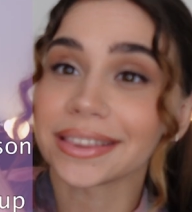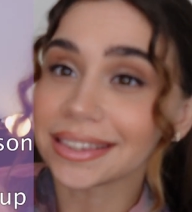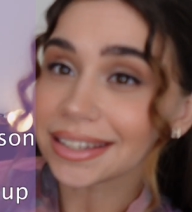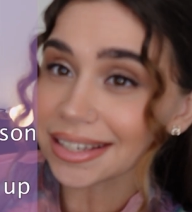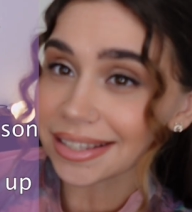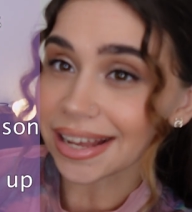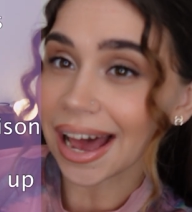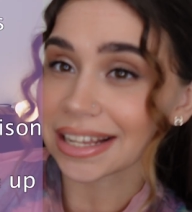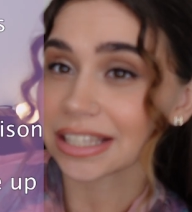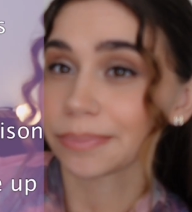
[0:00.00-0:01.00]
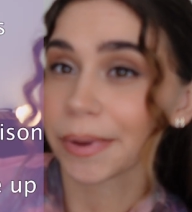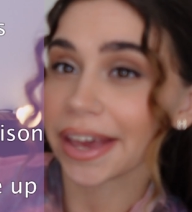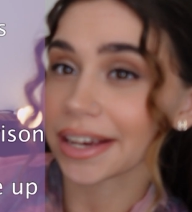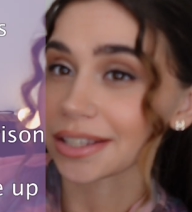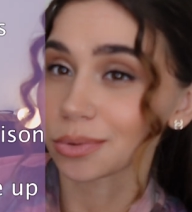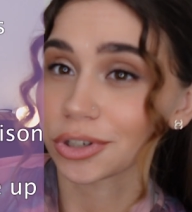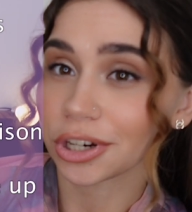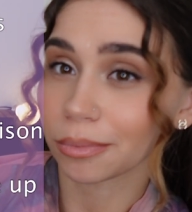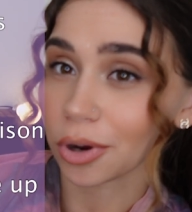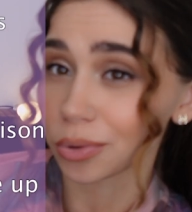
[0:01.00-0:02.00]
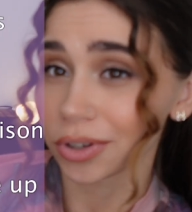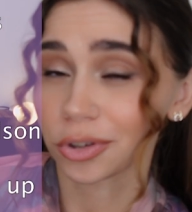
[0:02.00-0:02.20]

these aspects, which I'm going